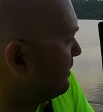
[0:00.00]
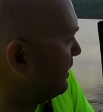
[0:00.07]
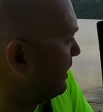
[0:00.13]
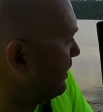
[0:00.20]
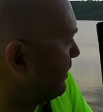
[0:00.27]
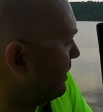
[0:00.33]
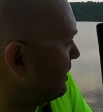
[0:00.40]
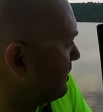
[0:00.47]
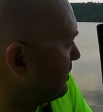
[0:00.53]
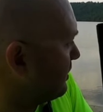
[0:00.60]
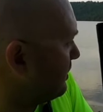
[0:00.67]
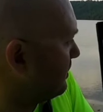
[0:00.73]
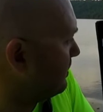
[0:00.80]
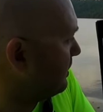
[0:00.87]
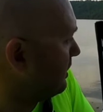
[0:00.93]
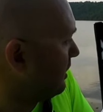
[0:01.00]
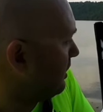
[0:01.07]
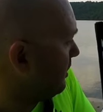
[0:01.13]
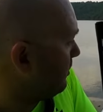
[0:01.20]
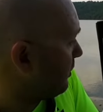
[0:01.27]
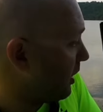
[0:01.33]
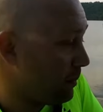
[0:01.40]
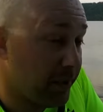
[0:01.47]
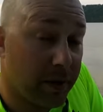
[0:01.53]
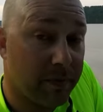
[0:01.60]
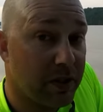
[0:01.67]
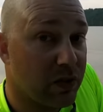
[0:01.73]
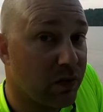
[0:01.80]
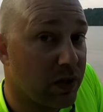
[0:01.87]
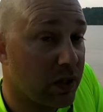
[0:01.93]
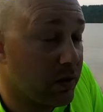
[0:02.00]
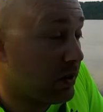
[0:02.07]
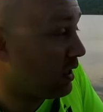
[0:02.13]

anyway, so wrapping up this video.